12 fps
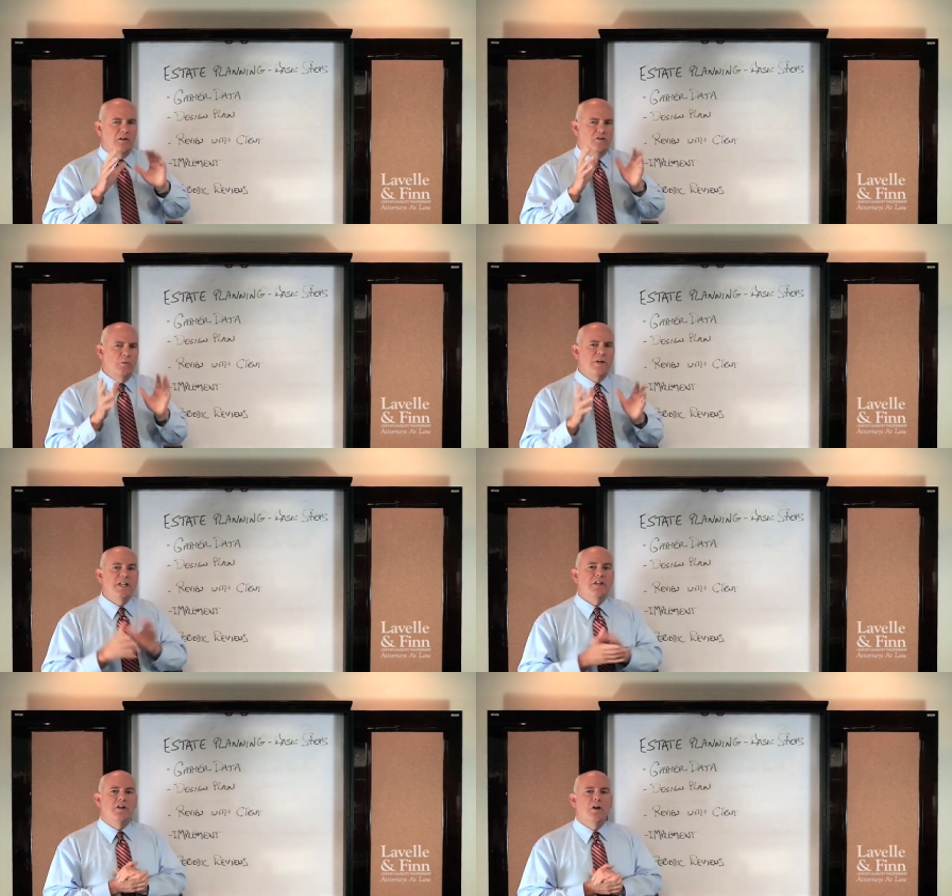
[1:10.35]
So
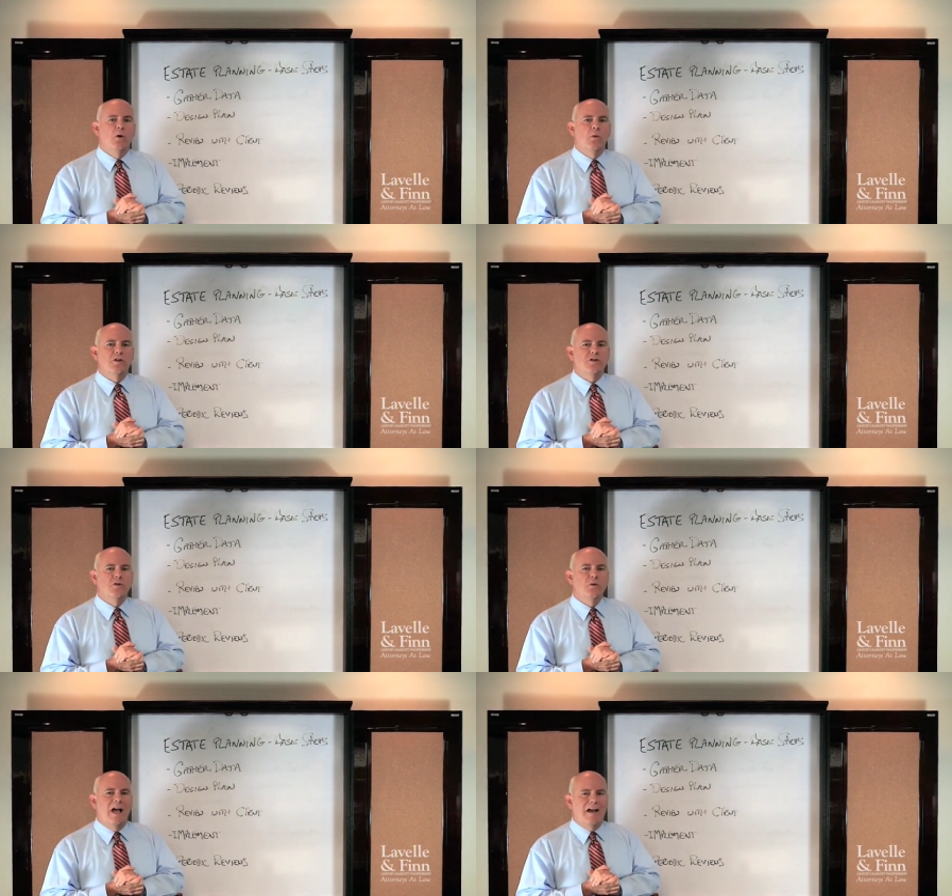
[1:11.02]
we need to know
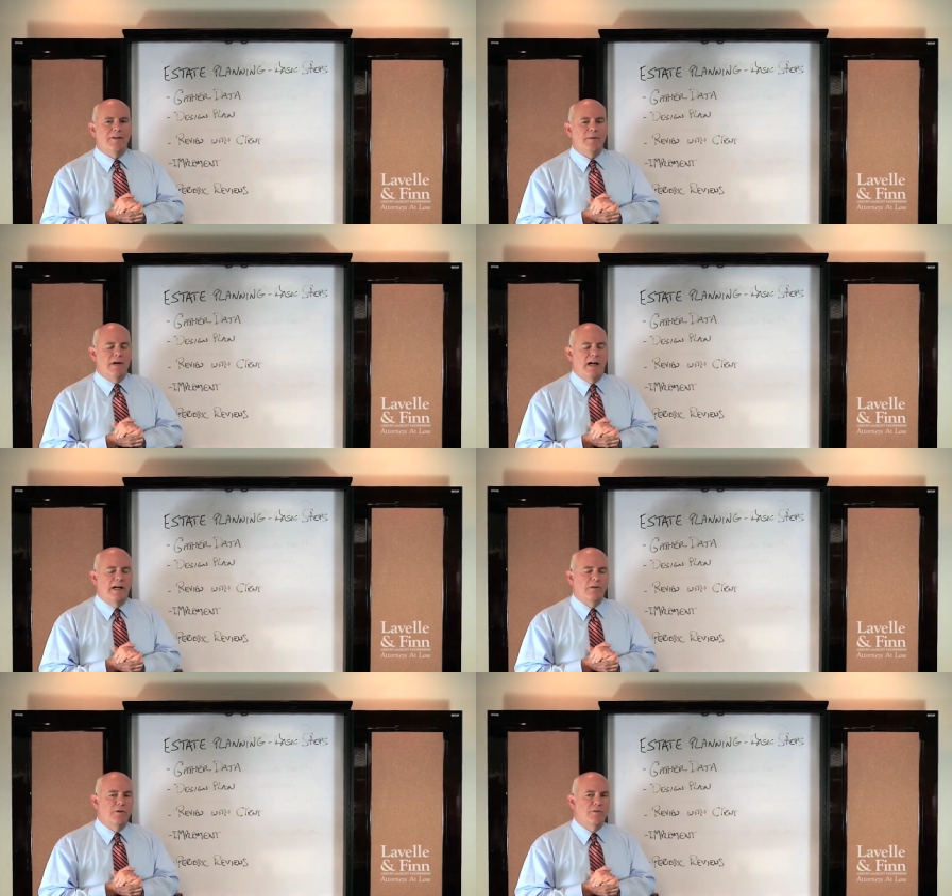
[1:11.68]
what you have in
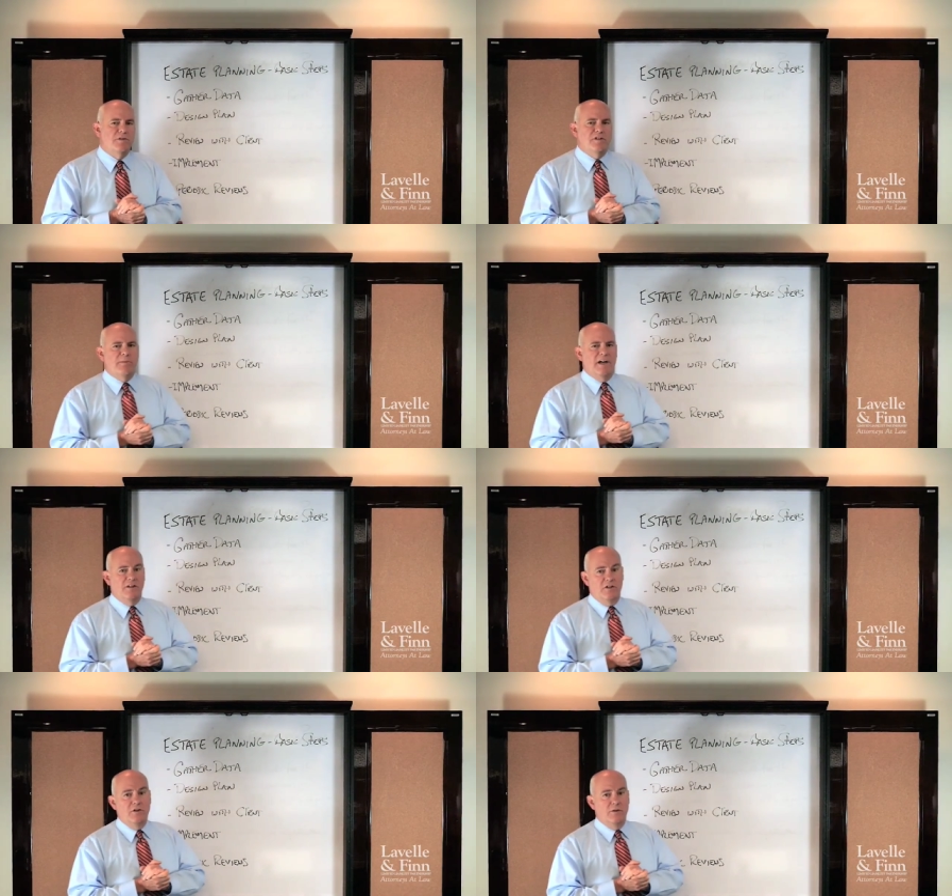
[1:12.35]
mind with
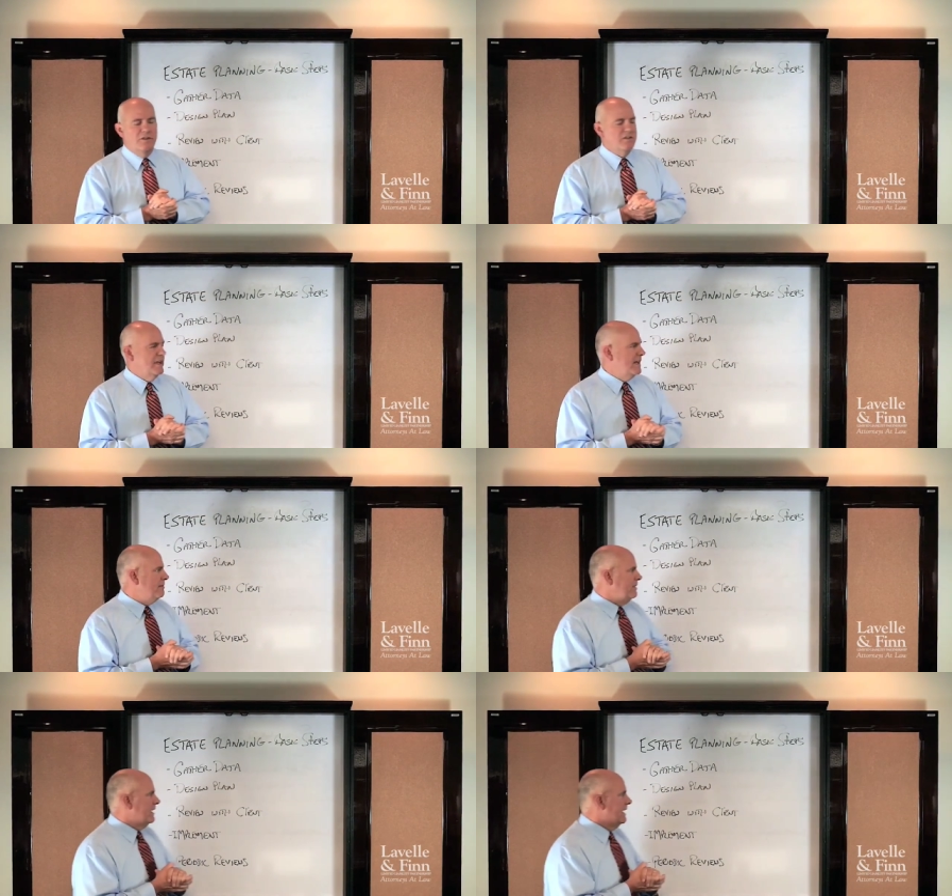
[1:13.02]
respect to your
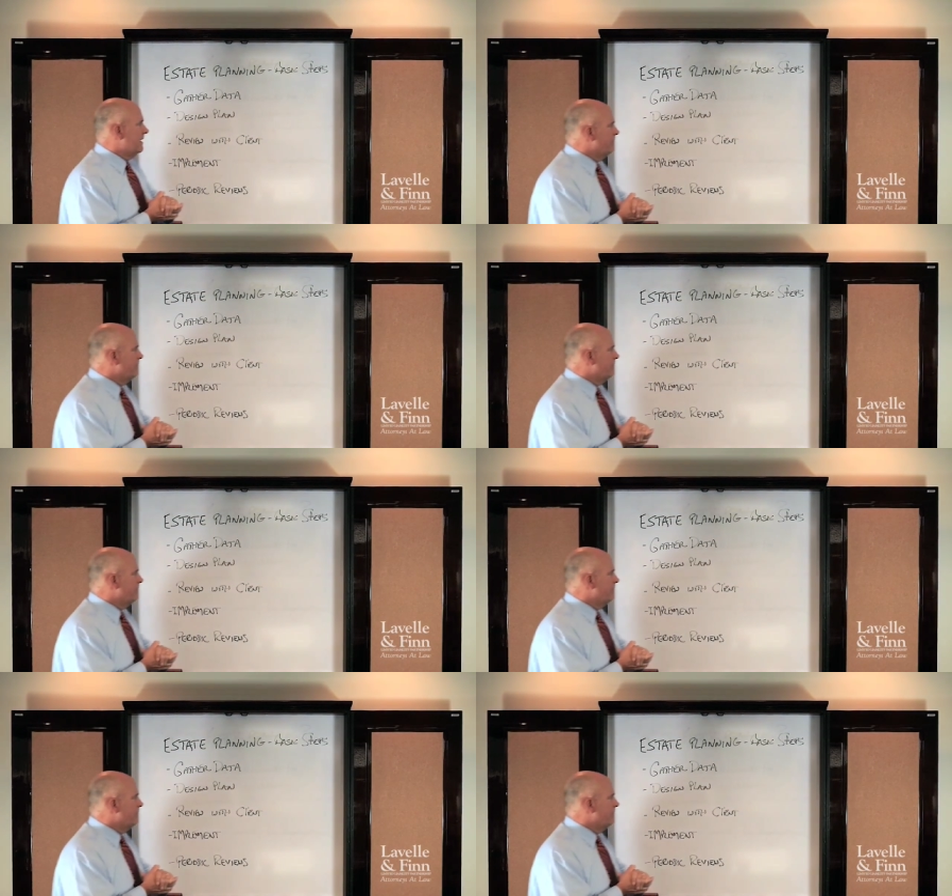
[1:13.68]
estate plan and